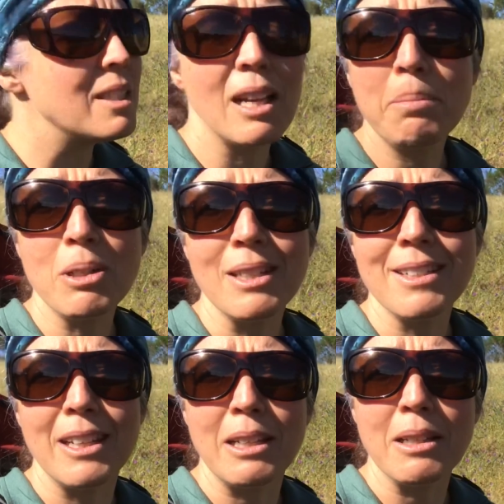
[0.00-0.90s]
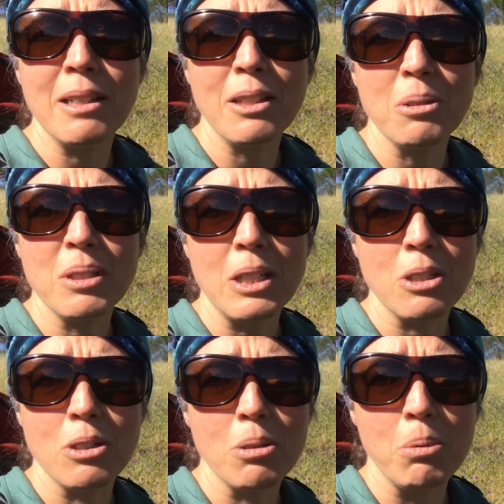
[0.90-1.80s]
absolutely stunning little
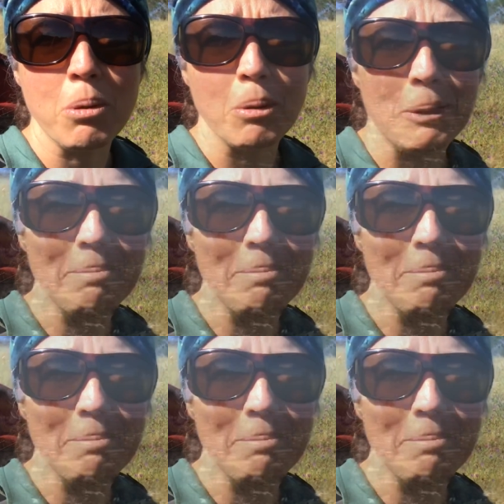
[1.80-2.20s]
section to walk through.